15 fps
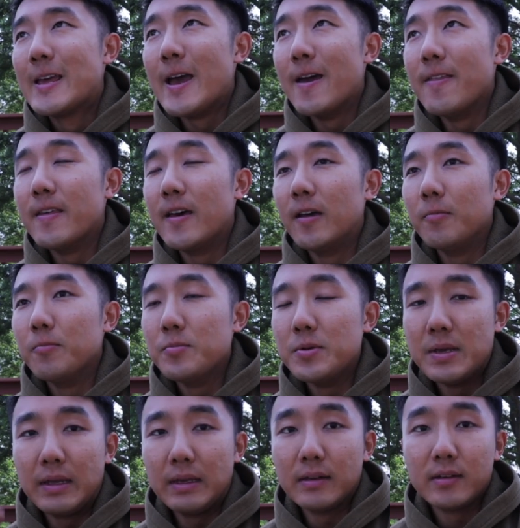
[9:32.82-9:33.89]
and then
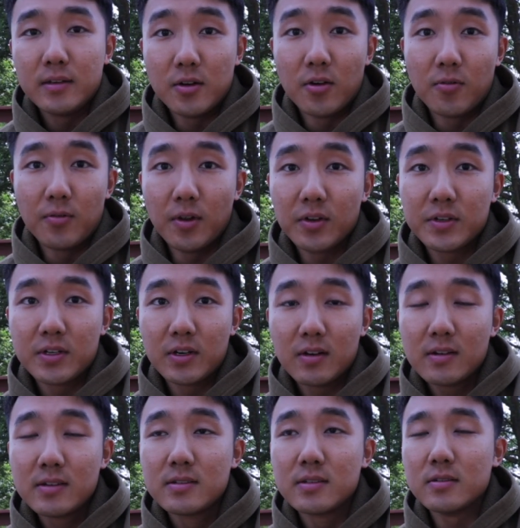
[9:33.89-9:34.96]
being, you know, a
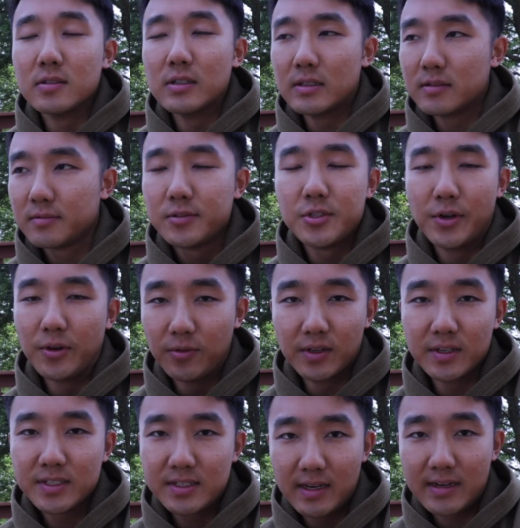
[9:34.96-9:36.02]
realtor or doing
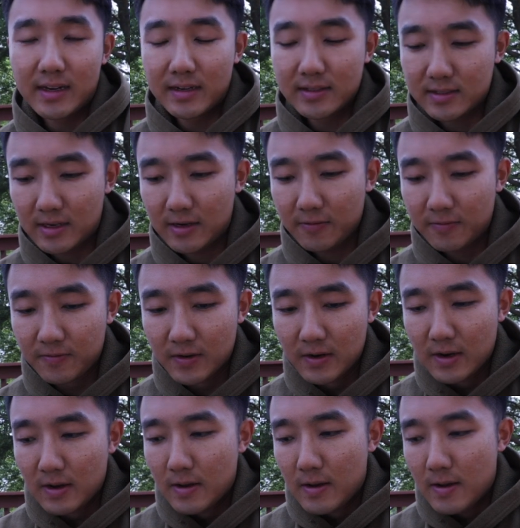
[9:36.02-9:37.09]
real estate kind of stuff.
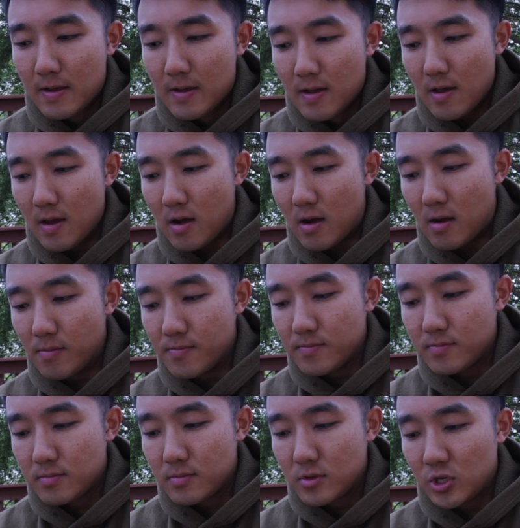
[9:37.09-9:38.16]
Um,
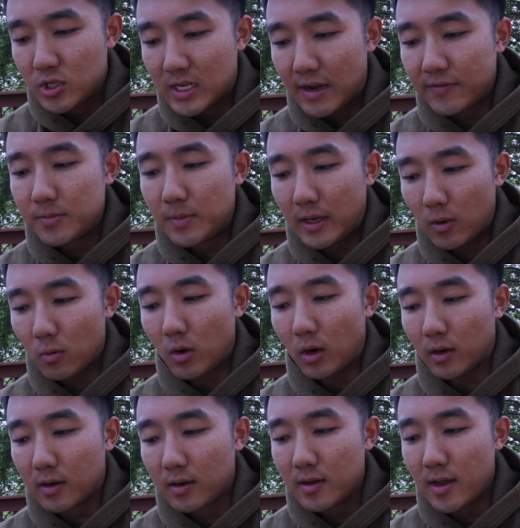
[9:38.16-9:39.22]
you just kind of have to make it
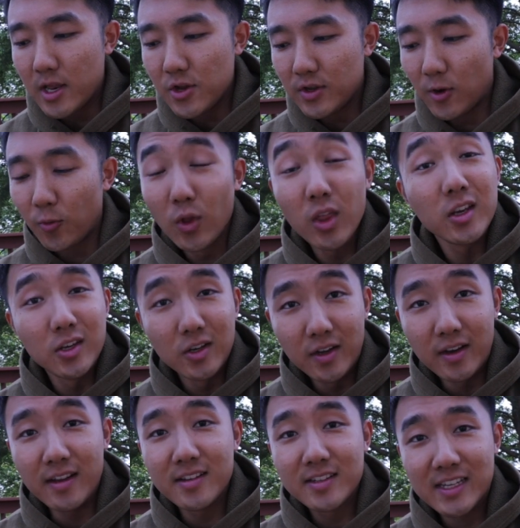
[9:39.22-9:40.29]
work. And you get really
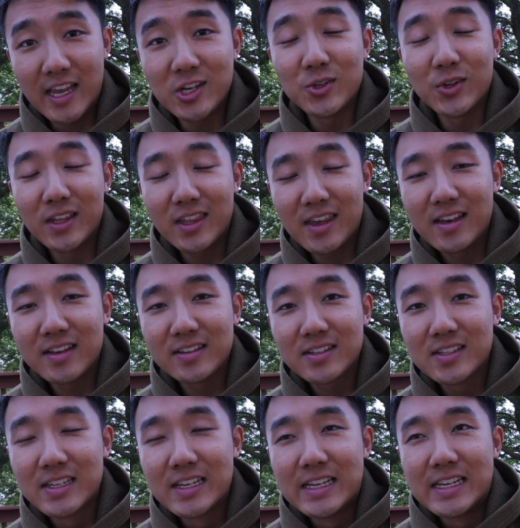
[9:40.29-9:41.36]
good at scheduling
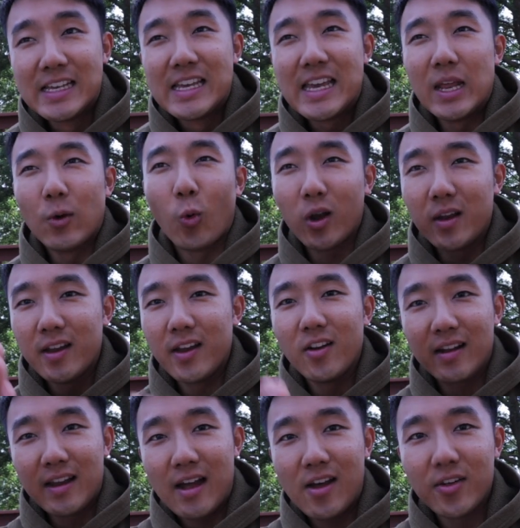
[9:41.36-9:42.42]
things and working out
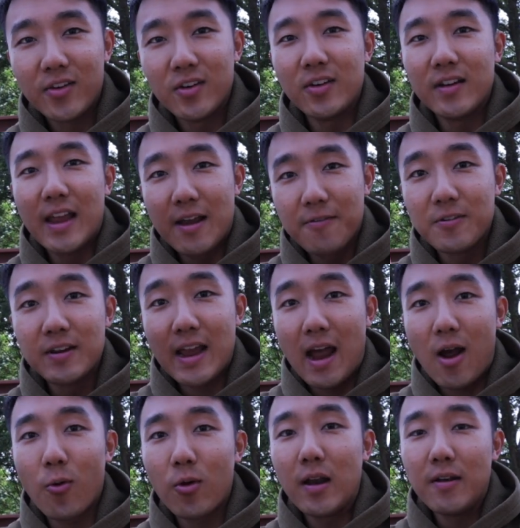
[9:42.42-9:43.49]
your calendar and every
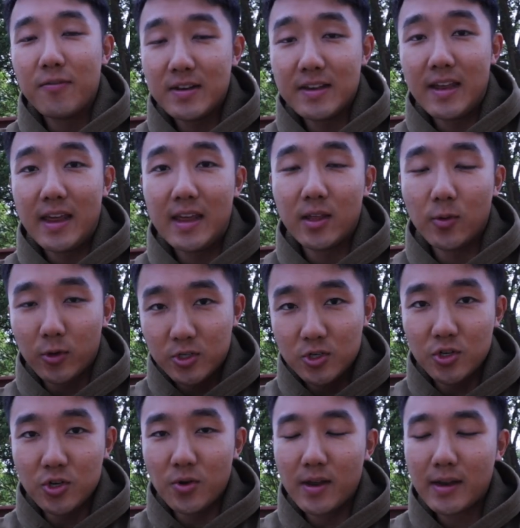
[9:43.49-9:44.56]
hour, every day, like what
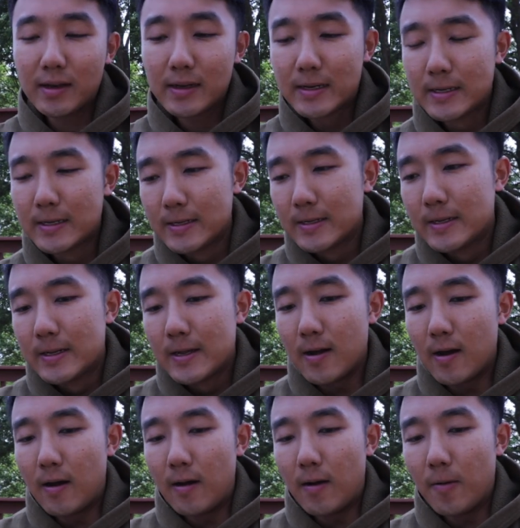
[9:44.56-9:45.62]
you're doing.
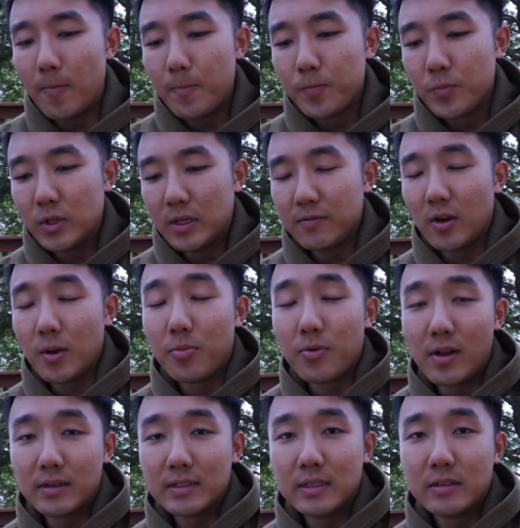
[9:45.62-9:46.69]
Um, you get very
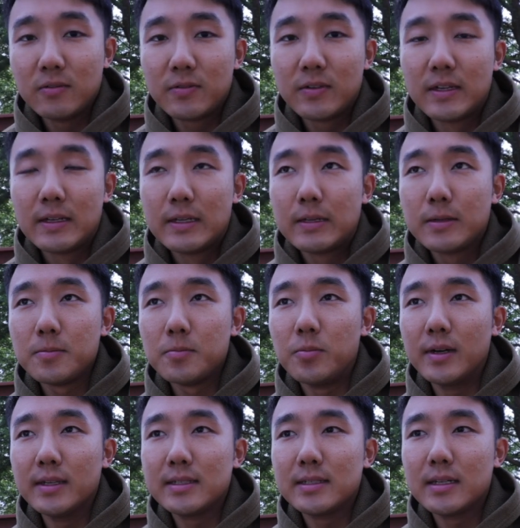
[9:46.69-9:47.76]
productive,
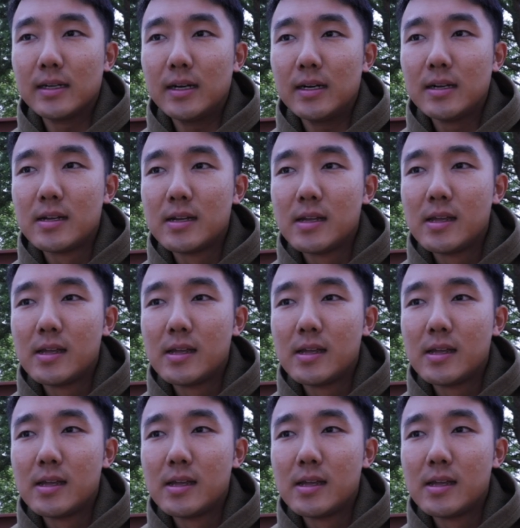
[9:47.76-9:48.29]
but uh,